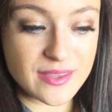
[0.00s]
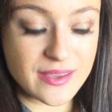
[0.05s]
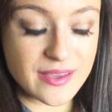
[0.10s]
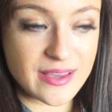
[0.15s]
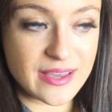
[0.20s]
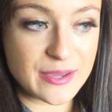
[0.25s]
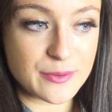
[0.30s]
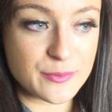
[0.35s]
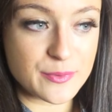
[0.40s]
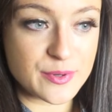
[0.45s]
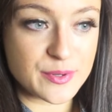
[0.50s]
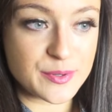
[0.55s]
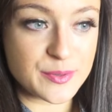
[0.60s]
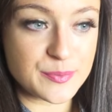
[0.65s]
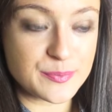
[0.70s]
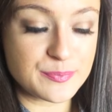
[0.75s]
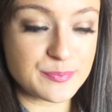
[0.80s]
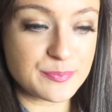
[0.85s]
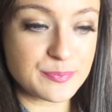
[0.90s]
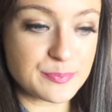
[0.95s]
I will
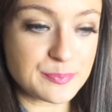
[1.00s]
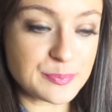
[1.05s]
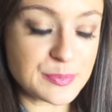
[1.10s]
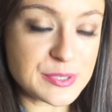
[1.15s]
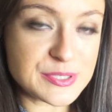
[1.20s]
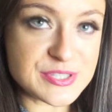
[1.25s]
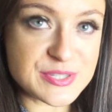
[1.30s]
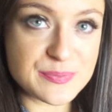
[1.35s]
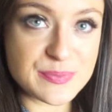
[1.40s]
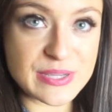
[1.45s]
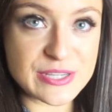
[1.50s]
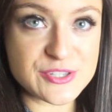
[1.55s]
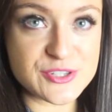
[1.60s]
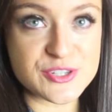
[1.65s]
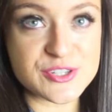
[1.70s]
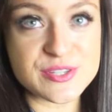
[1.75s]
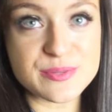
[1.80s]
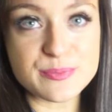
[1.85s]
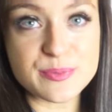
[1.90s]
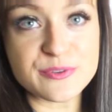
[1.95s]
put some
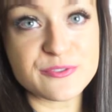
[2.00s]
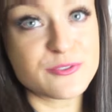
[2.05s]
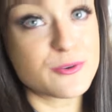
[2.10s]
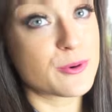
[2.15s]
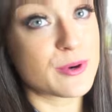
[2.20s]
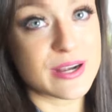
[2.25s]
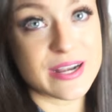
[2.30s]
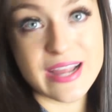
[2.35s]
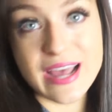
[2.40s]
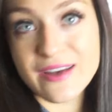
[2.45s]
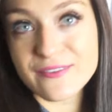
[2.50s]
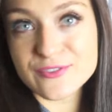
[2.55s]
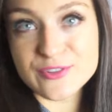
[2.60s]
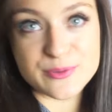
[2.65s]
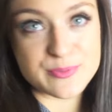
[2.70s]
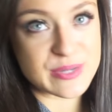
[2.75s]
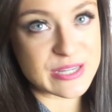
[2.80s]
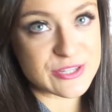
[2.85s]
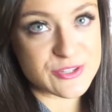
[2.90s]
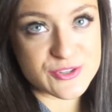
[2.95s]
pictures, some before and
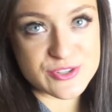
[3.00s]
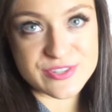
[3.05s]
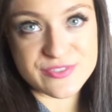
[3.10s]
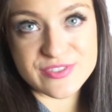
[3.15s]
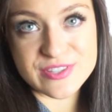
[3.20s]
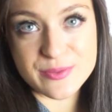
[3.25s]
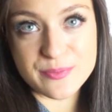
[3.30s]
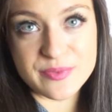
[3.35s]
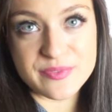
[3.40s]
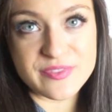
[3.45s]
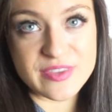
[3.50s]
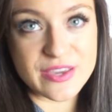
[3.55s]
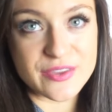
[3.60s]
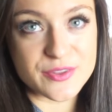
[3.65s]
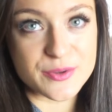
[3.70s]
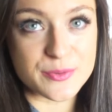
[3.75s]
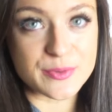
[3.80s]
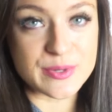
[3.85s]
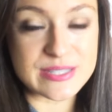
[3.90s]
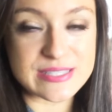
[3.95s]
after pictures of some of the
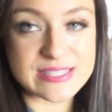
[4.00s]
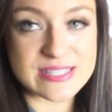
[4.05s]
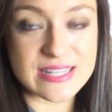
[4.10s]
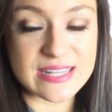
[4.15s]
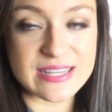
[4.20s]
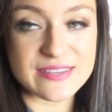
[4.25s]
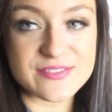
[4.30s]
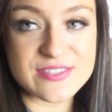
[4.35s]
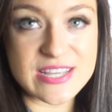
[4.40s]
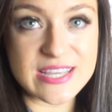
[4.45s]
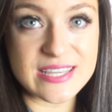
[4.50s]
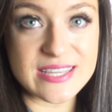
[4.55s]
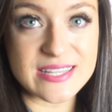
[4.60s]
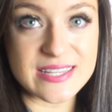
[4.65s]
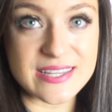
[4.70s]
other ones that I've taken